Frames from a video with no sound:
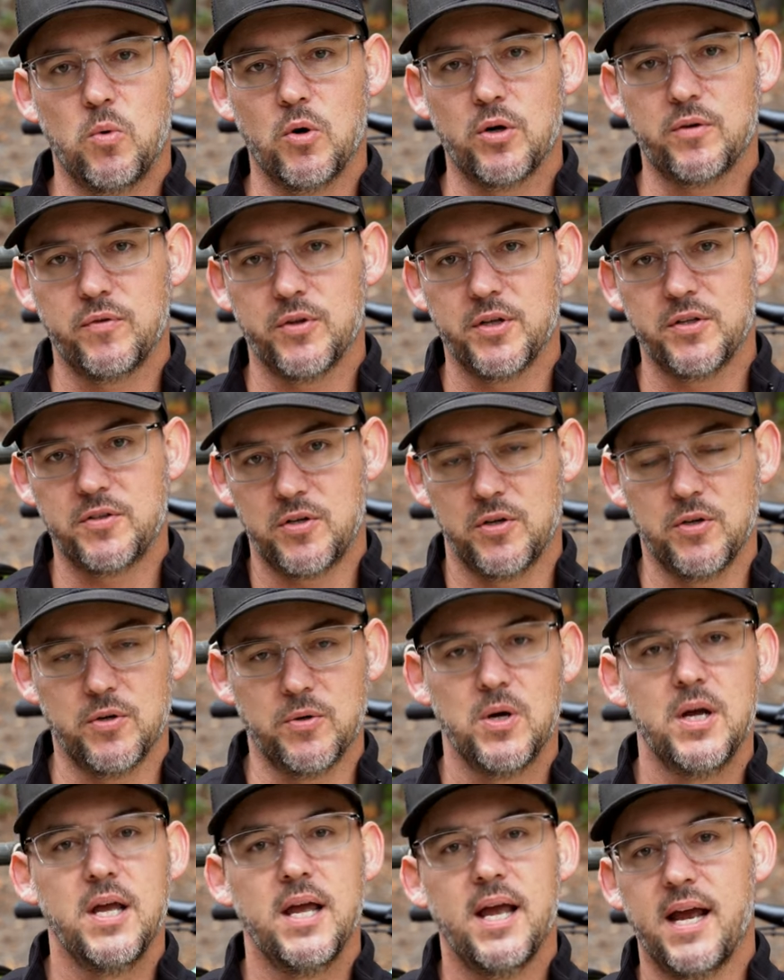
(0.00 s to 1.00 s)
work for the
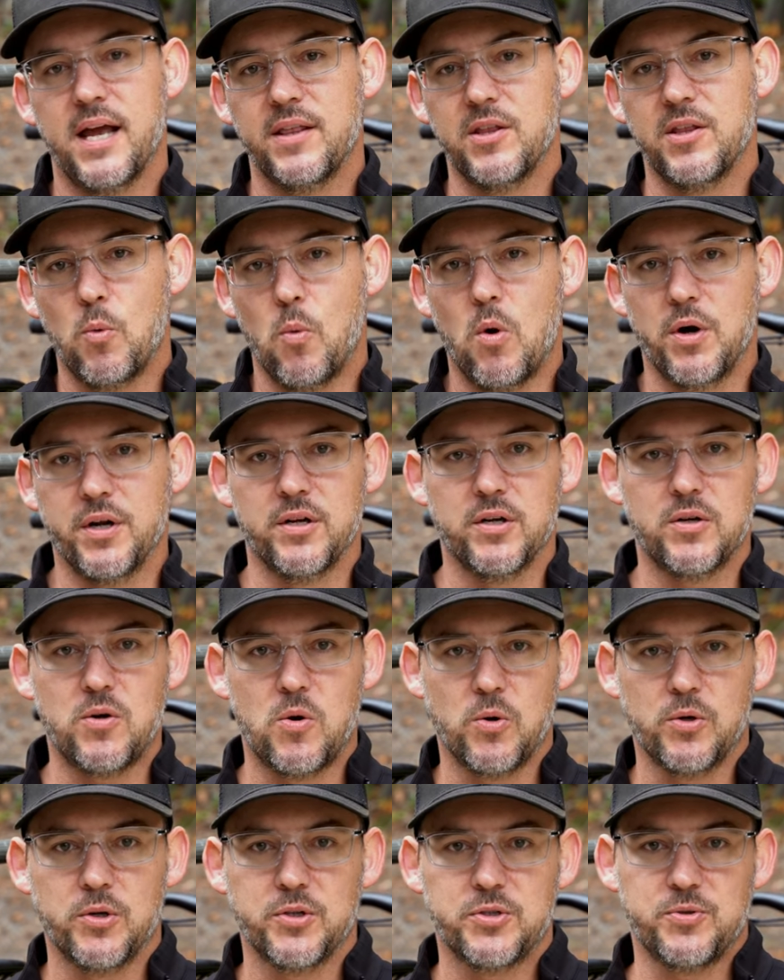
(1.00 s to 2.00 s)
two and the one and a
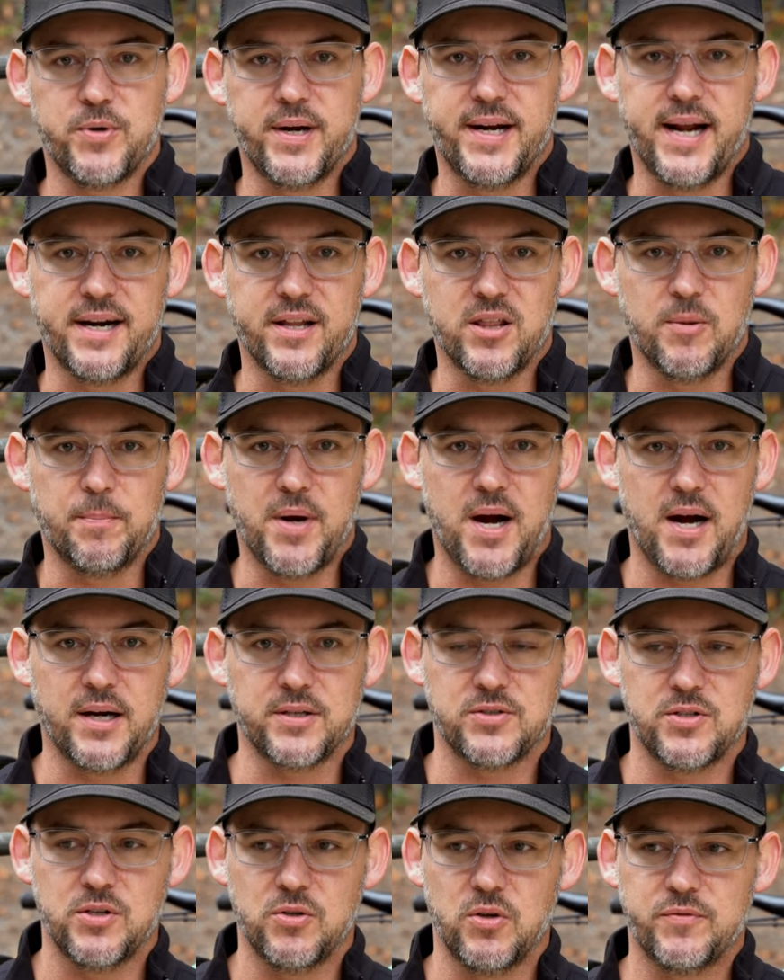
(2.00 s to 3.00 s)
quarter straight out of the
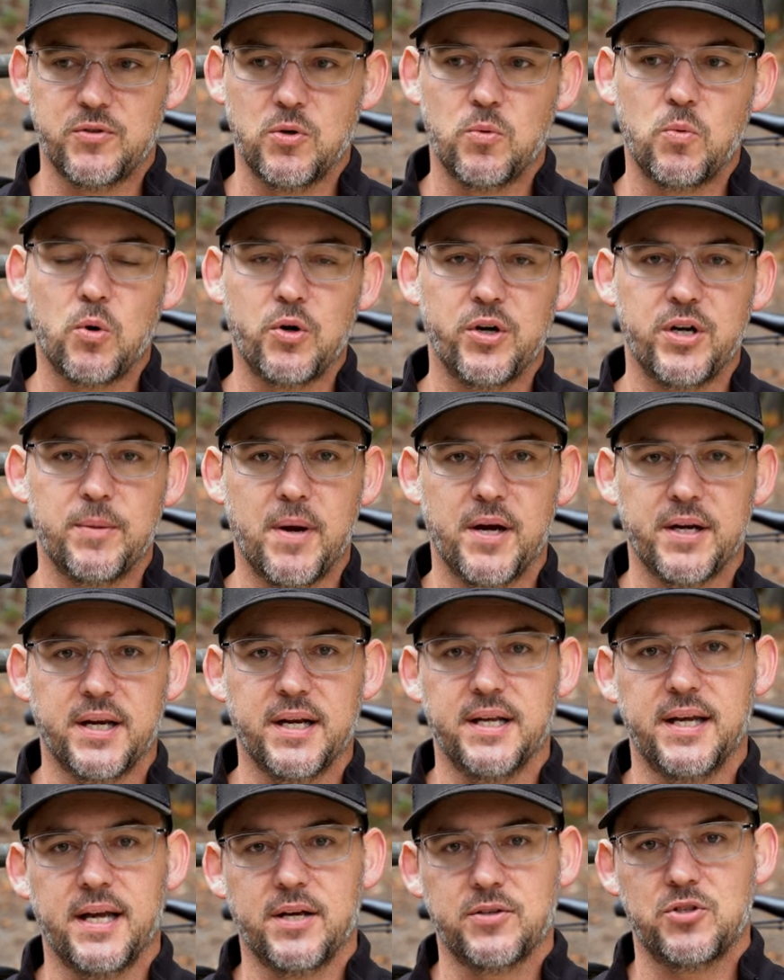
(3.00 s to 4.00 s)
box. So you don't have to worry about
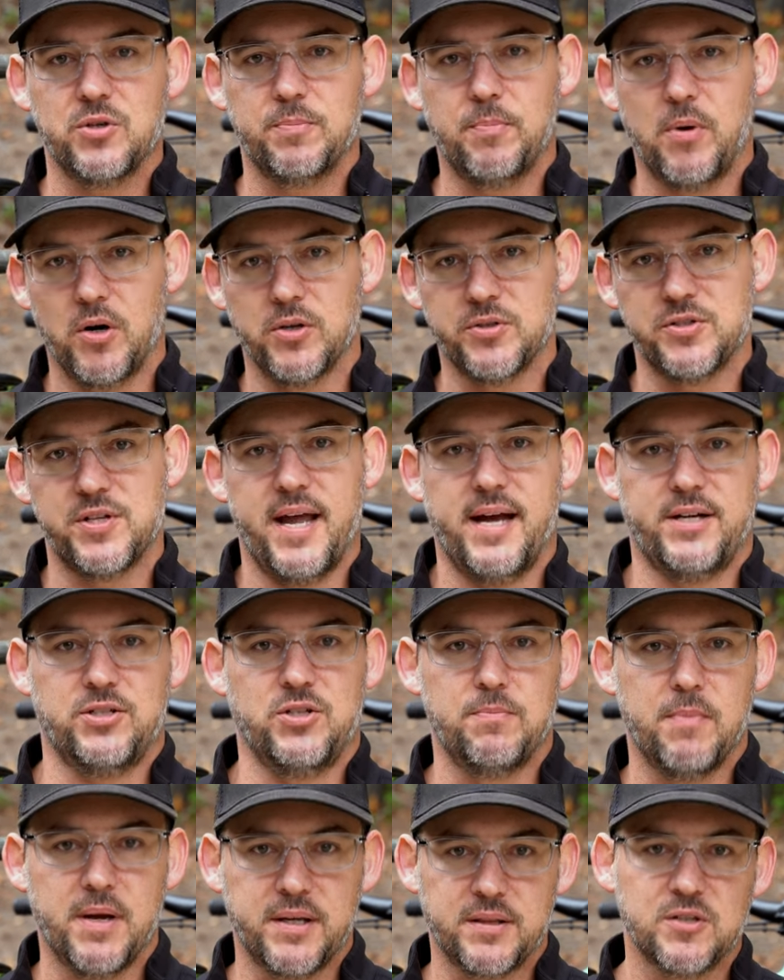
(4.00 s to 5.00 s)
getting extra parts to
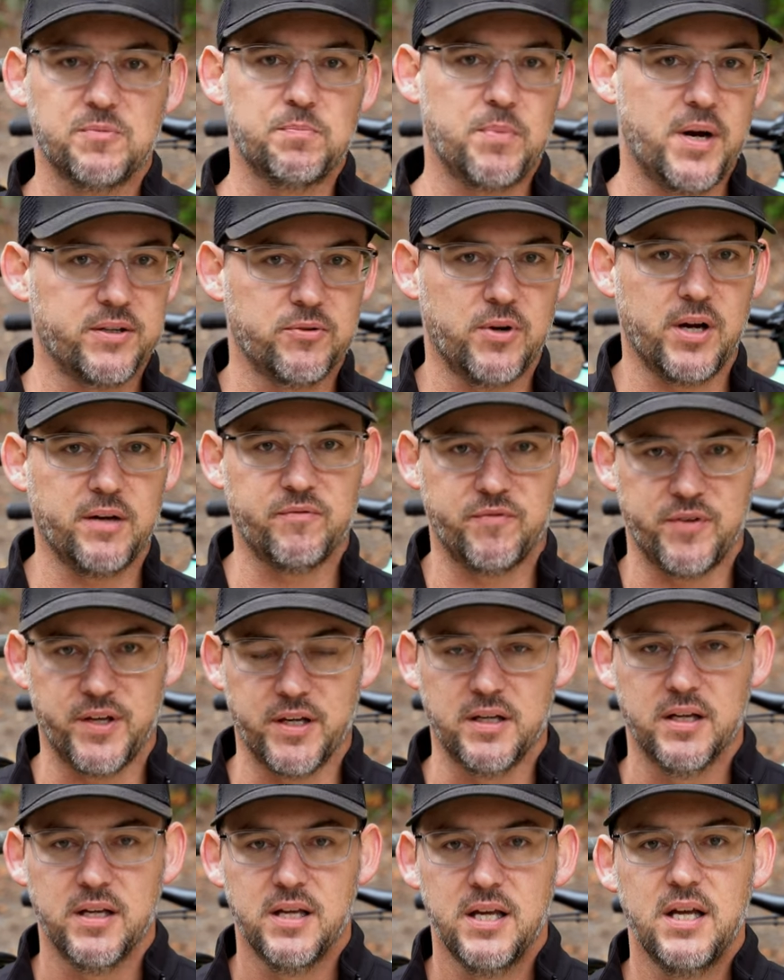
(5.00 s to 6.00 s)
actually make this bike rack
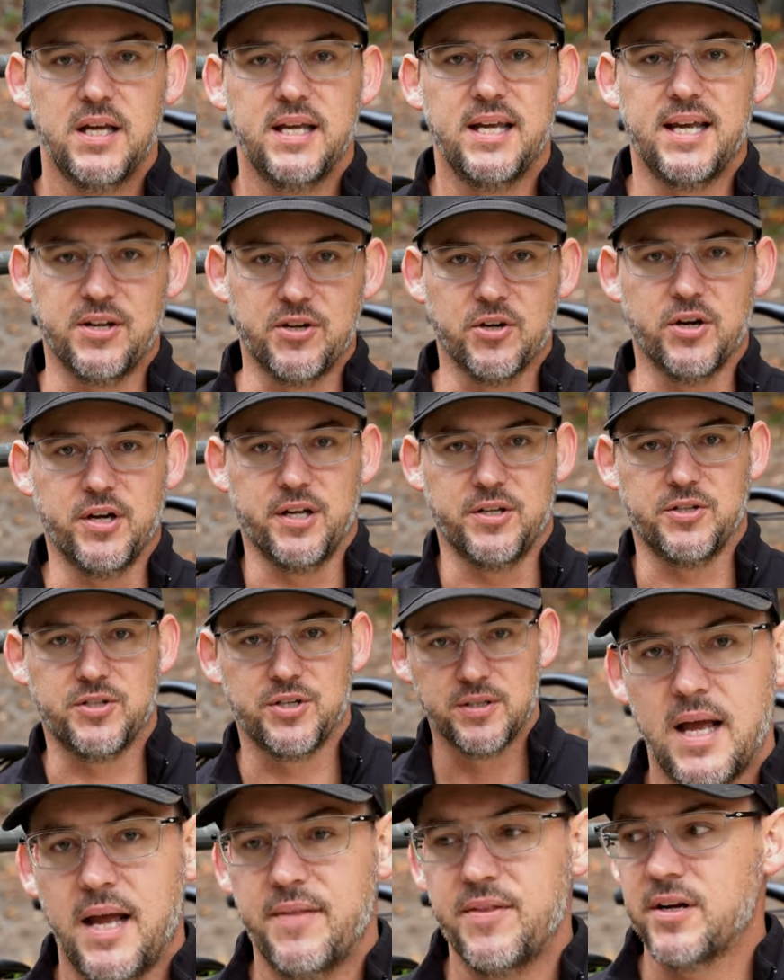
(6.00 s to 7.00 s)
fit in your hitch.
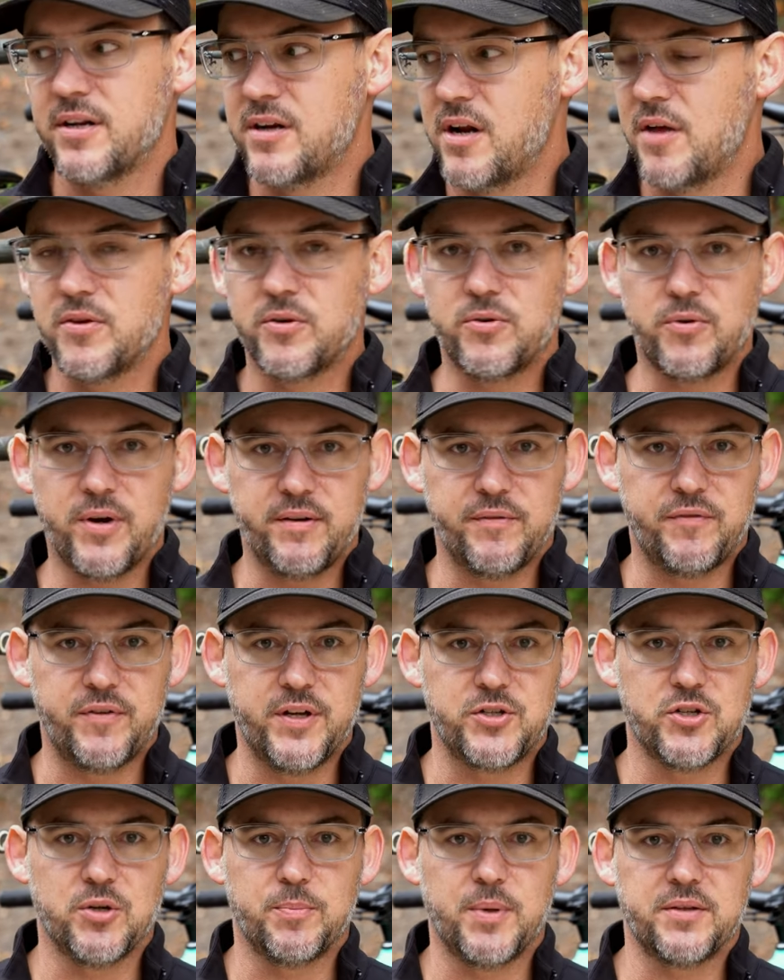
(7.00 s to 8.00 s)
And then another great
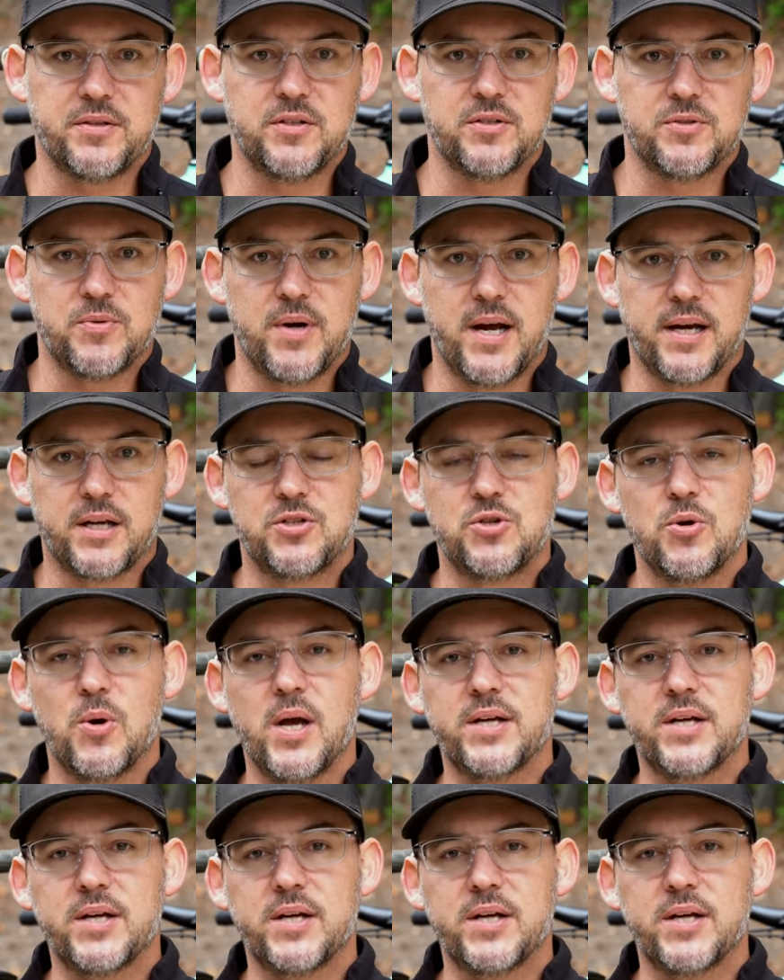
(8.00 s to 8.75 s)
feature about this rack is you